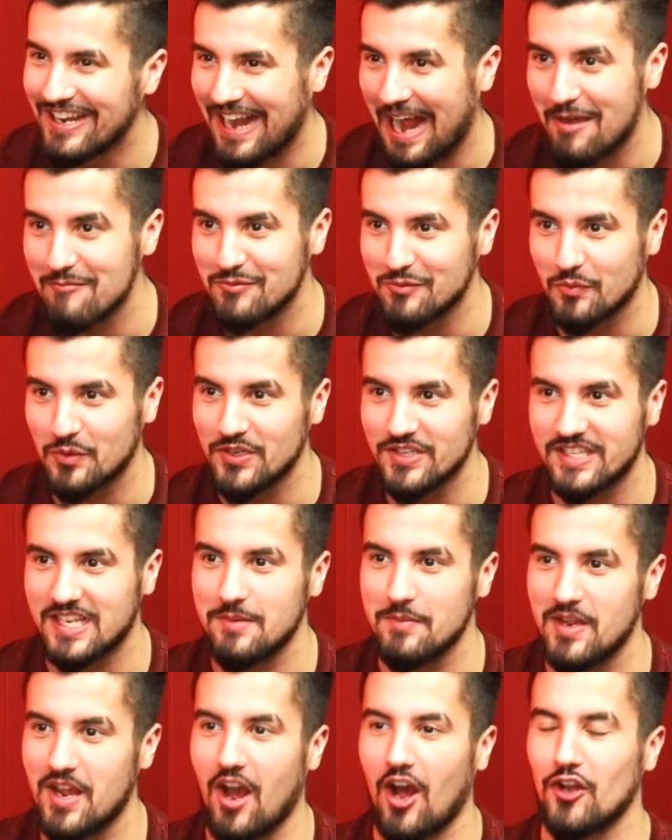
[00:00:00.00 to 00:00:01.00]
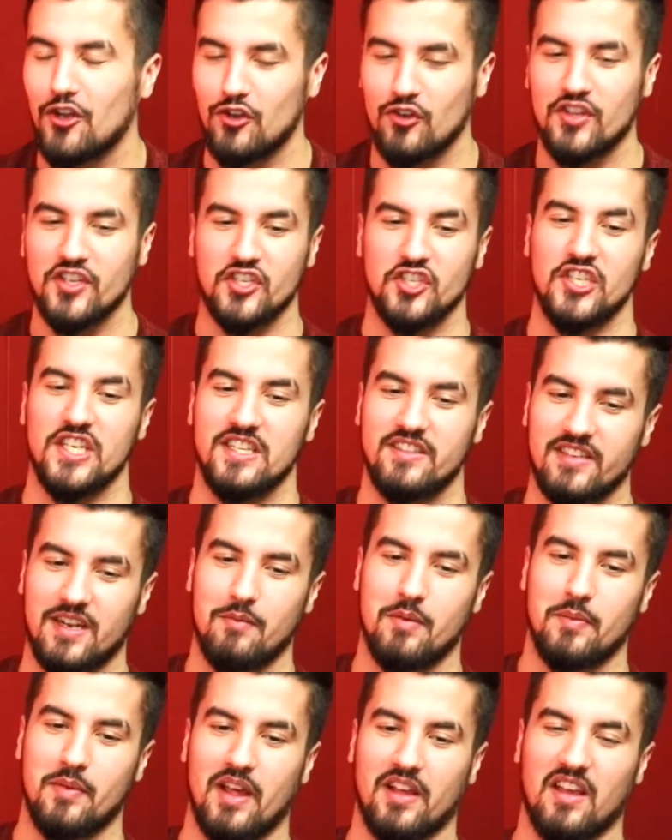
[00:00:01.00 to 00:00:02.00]
I'm we're just gonna be under the sheets, and I'm
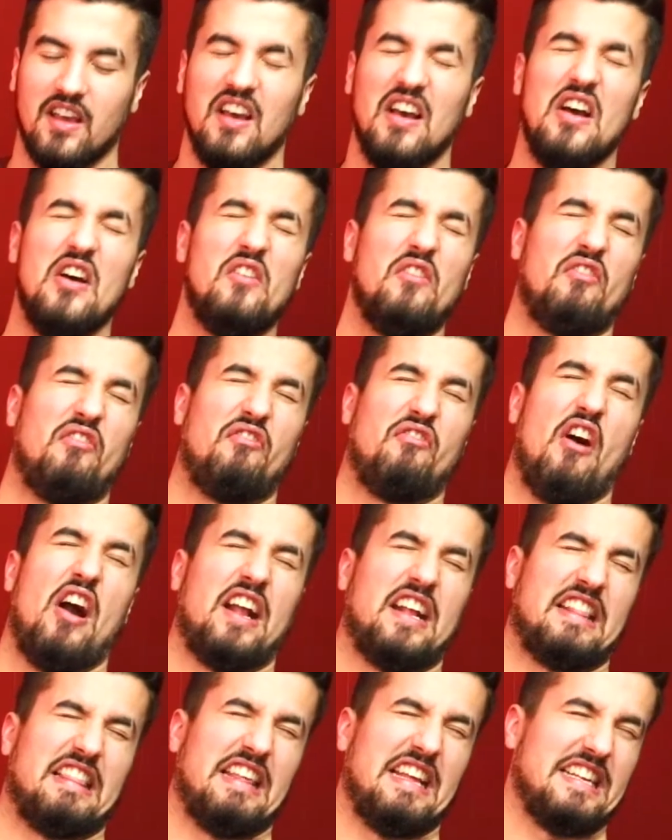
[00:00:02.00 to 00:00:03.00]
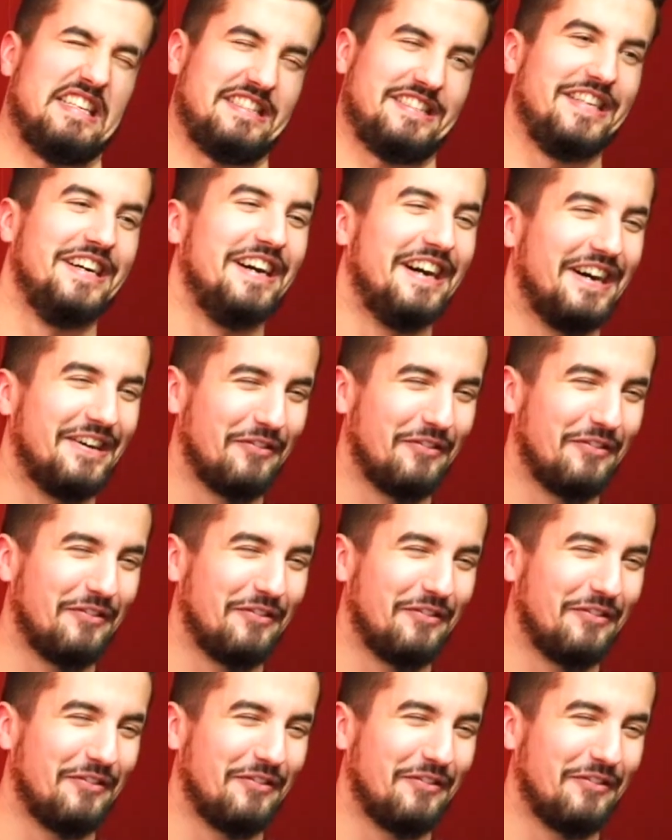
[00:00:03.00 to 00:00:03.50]
gonna be like, fuck this.